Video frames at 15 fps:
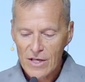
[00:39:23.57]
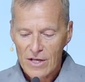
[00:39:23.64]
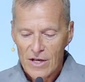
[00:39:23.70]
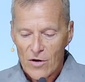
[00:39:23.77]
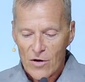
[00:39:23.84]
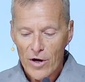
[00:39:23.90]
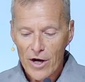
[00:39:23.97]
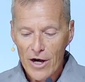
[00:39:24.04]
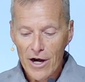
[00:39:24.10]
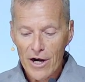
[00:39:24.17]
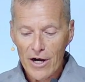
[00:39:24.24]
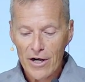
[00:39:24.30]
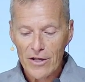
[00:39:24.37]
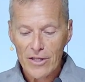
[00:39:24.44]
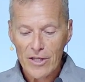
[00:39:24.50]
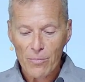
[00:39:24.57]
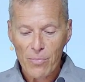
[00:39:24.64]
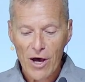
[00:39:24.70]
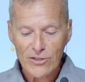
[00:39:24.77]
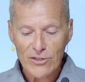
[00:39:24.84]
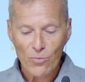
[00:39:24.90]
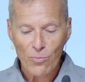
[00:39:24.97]
where the
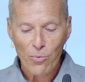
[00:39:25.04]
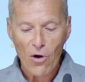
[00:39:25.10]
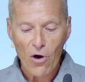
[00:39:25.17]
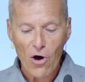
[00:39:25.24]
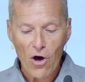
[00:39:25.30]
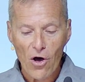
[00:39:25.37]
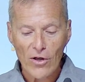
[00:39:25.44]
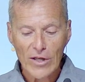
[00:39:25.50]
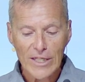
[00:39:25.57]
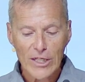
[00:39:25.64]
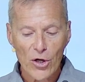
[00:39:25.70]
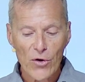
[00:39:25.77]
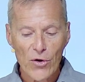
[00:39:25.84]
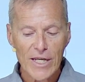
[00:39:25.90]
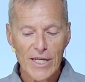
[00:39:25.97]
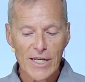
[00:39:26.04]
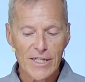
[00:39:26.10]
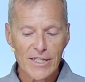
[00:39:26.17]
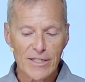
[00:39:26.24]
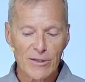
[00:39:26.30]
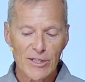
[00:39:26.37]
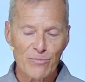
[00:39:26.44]
Apostle Paul, you know, he,
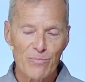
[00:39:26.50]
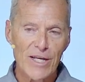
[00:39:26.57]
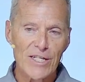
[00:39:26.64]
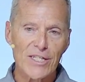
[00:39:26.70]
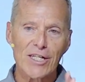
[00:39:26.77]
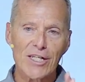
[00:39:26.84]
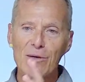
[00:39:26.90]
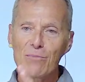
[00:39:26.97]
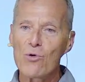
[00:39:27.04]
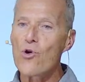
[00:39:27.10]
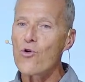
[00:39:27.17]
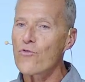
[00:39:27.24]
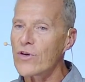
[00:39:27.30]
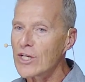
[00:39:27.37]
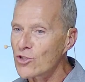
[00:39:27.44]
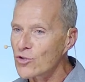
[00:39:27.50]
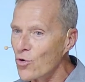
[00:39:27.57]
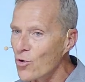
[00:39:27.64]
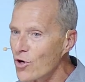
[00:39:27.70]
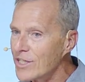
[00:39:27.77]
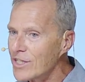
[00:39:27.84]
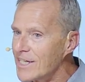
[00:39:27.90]
he's, he's basically moving
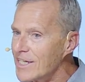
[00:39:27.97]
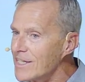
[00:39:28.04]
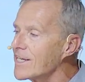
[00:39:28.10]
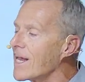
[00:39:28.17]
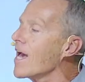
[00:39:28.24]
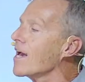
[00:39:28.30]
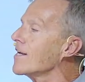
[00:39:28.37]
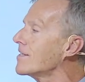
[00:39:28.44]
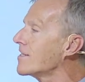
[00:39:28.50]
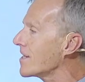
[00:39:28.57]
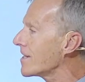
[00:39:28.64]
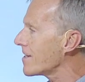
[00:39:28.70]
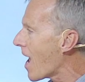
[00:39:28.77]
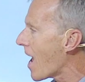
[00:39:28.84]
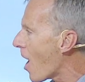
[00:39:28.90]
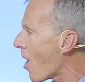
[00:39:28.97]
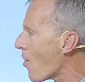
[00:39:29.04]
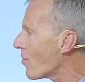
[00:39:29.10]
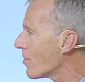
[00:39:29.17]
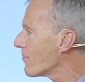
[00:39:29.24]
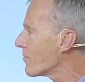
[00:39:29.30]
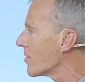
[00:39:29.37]
towards his exit
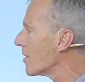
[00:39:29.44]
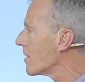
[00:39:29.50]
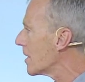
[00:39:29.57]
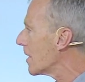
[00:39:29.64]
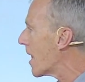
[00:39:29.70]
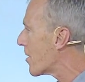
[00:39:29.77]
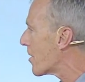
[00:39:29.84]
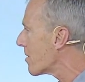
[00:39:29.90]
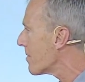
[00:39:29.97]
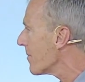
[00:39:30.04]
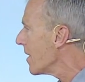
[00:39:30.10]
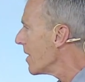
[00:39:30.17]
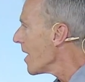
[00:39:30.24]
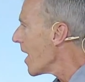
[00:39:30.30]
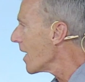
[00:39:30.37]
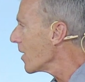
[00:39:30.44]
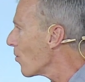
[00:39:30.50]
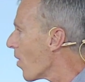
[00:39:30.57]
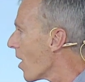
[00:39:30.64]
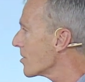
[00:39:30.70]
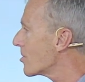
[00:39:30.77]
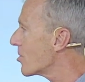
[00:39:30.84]
now in the letter, and he
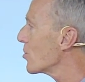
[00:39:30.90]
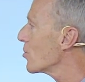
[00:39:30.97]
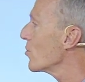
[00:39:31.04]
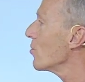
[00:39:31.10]
wants to